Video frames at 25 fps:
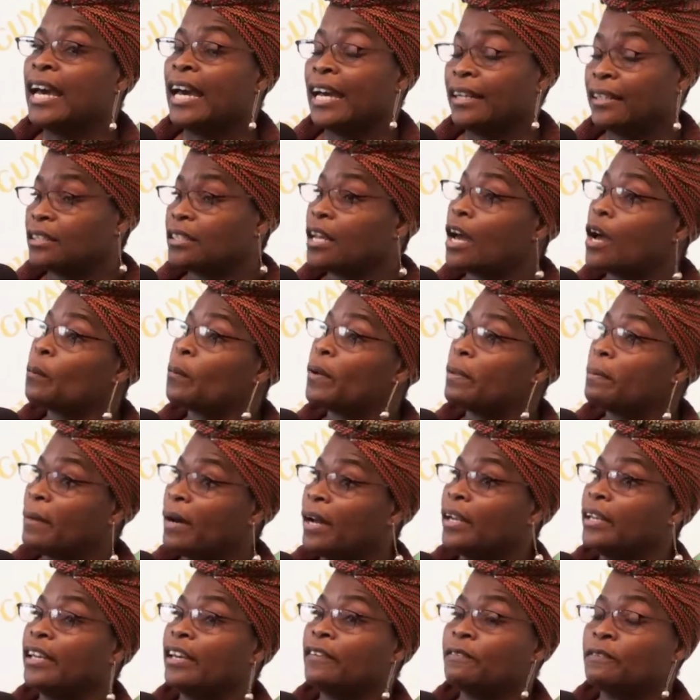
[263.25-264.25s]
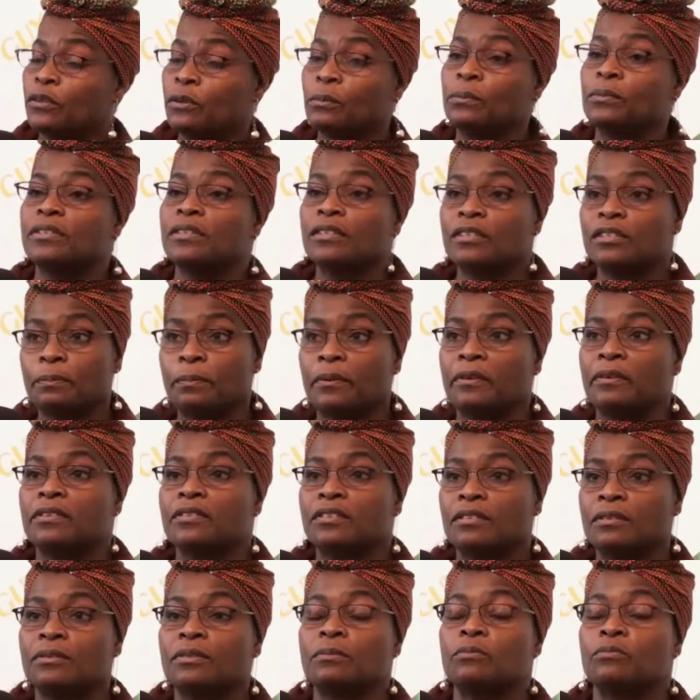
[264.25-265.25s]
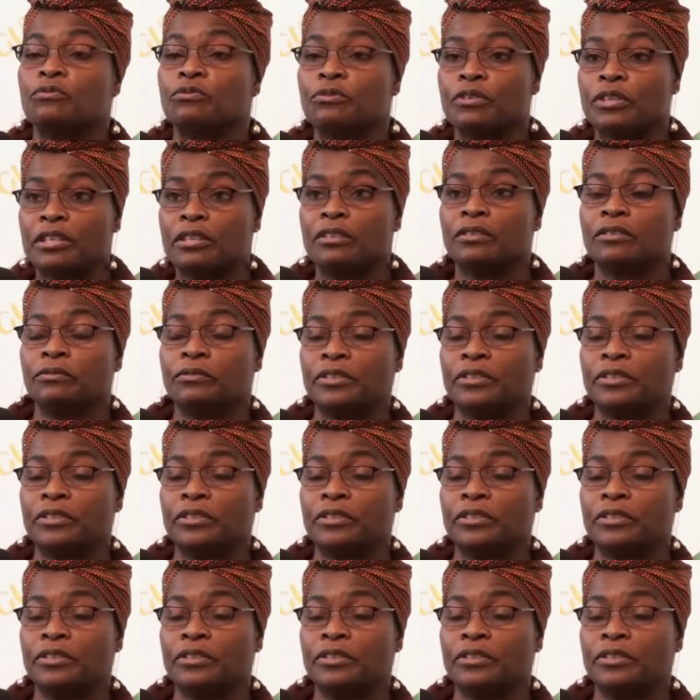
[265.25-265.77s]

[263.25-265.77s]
at a time when my nephew was experiencing some real,